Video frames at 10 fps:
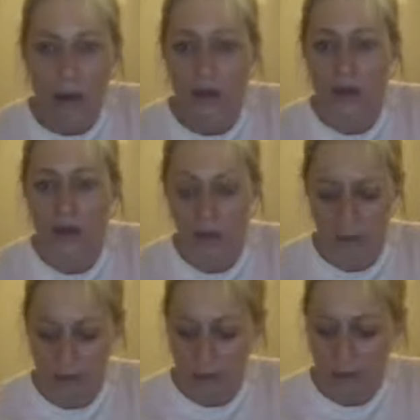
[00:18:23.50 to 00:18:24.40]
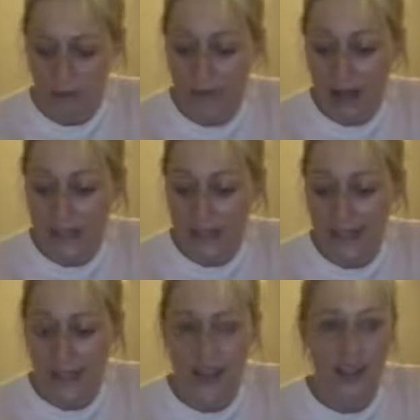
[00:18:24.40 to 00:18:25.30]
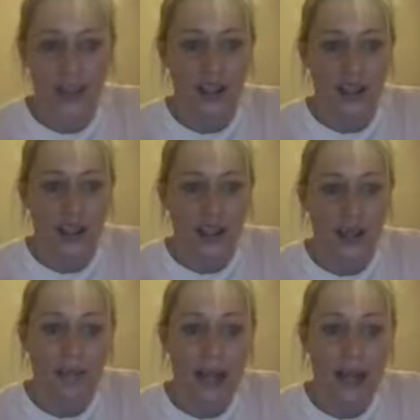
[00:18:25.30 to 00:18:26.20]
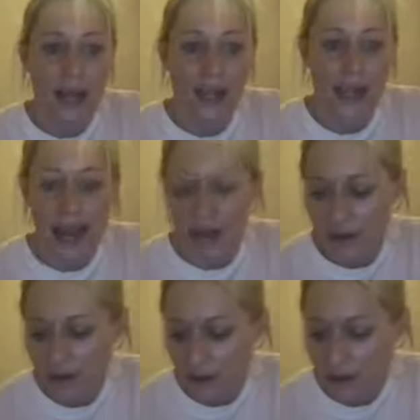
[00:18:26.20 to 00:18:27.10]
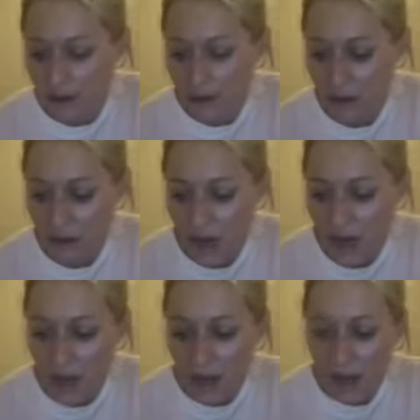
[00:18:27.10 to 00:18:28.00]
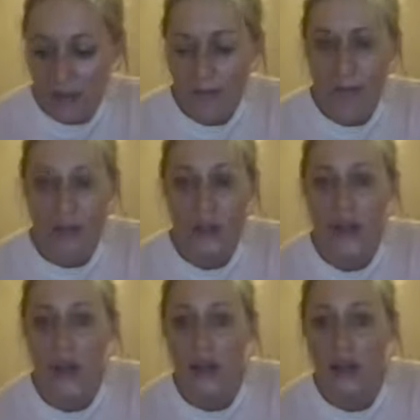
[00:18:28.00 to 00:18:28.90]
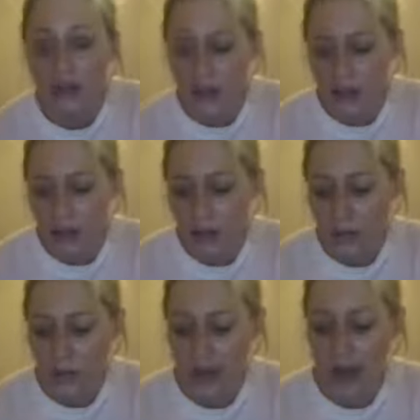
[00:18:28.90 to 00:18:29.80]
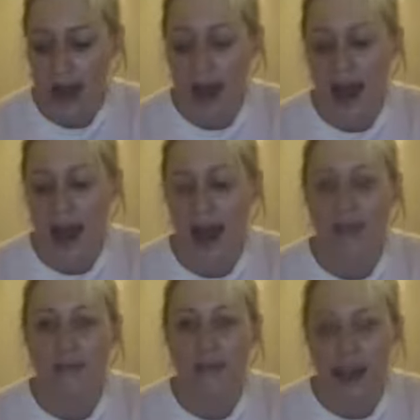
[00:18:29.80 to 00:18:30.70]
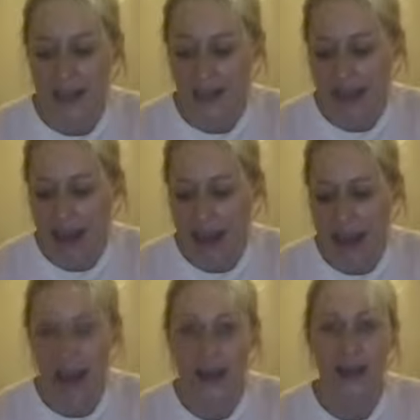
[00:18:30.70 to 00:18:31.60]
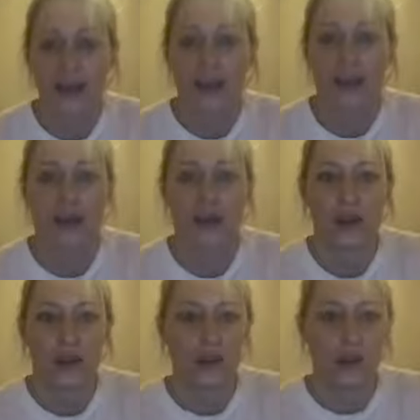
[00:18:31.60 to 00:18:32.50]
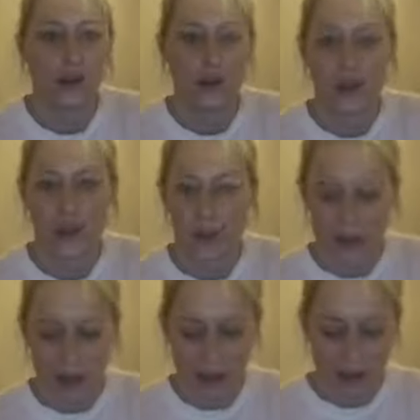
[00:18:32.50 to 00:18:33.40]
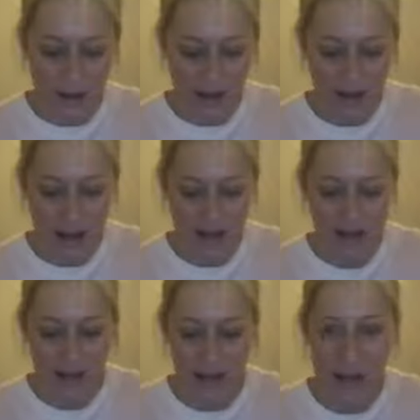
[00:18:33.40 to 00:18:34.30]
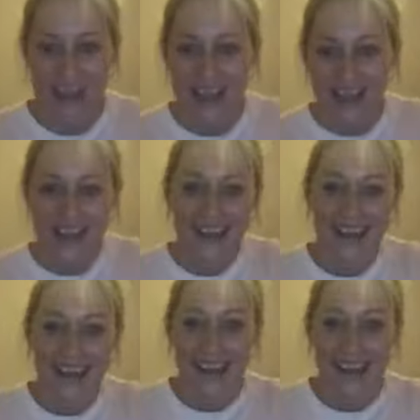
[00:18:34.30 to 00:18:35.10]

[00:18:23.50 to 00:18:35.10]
Keep going. 5 seconds. As many as you can. 3, 2, 1. And rest there. Awesome work. Well done, everybody.